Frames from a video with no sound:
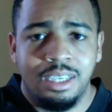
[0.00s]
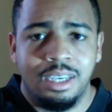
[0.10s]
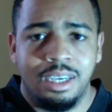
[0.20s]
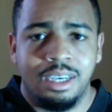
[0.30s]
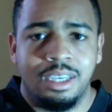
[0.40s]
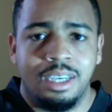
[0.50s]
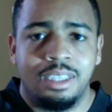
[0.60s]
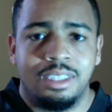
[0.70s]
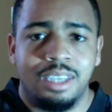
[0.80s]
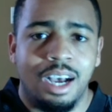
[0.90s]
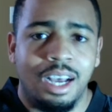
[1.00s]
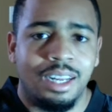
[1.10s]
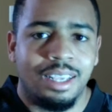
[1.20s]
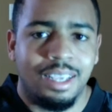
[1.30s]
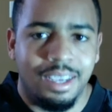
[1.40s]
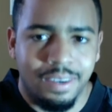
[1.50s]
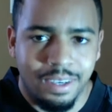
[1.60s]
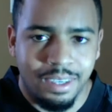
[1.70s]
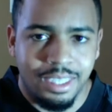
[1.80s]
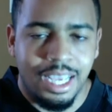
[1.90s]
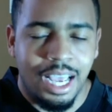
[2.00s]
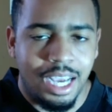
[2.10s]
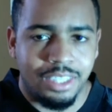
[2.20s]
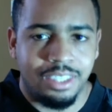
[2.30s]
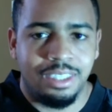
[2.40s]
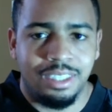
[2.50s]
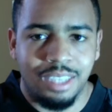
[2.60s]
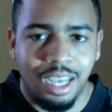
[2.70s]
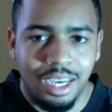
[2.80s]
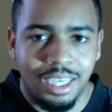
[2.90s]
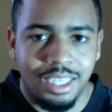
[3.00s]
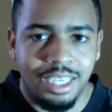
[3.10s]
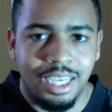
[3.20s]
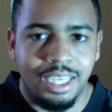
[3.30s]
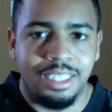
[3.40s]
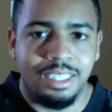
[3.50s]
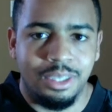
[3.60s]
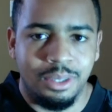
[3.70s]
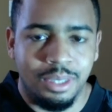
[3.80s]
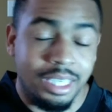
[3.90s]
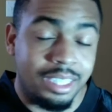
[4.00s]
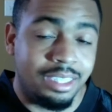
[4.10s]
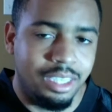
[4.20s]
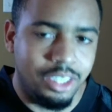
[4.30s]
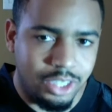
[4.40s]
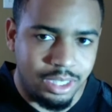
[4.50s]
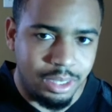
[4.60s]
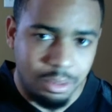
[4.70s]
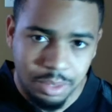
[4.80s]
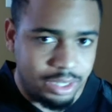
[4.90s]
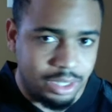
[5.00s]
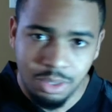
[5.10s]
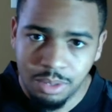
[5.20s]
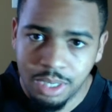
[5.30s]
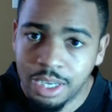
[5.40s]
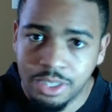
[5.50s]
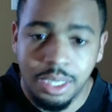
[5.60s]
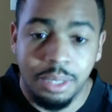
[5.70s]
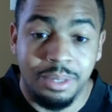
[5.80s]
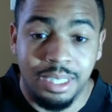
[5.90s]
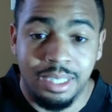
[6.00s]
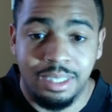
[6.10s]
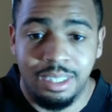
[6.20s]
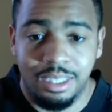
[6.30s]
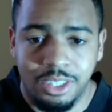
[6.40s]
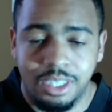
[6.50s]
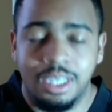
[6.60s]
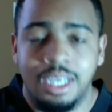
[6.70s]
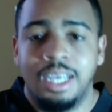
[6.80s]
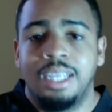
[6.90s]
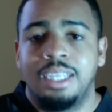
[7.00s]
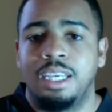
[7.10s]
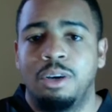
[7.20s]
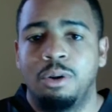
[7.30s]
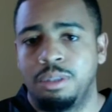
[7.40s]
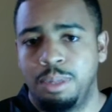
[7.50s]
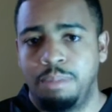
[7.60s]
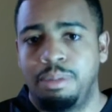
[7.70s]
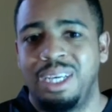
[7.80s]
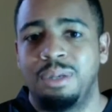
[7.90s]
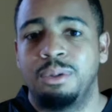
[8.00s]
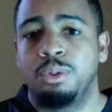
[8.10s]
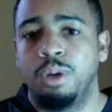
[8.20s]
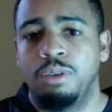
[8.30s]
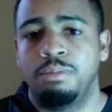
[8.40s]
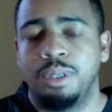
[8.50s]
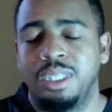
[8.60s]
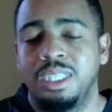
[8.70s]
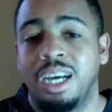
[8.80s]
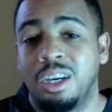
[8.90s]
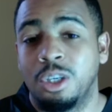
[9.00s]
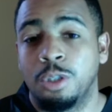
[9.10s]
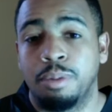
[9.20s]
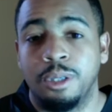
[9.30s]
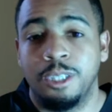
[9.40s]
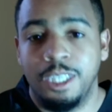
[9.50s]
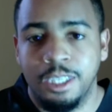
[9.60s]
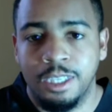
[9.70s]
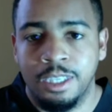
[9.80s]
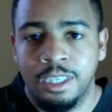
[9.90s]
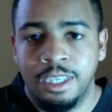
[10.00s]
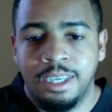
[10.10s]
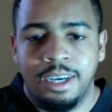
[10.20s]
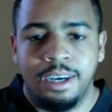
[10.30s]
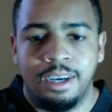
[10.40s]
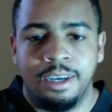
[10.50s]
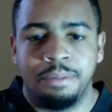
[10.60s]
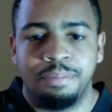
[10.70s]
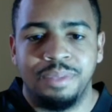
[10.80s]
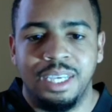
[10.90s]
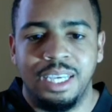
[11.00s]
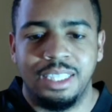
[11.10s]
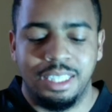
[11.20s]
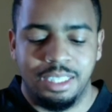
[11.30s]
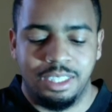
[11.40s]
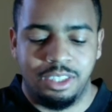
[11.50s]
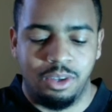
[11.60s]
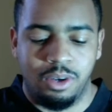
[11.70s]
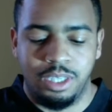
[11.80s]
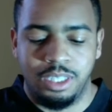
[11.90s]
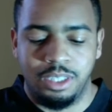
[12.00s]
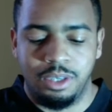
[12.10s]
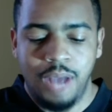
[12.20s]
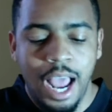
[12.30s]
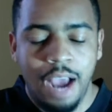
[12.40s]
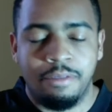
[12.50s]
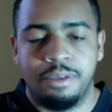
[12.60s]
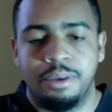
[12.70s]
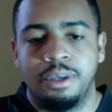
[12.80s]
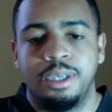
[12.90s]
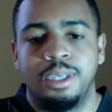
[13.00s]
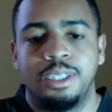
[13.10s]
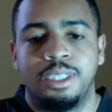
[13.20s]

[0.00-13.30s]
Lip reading: Todd Gurley actually signed a deal, an extension. It wasn't a new contract. It was an extension that ultimately paid him $12 million per year as an starting, after his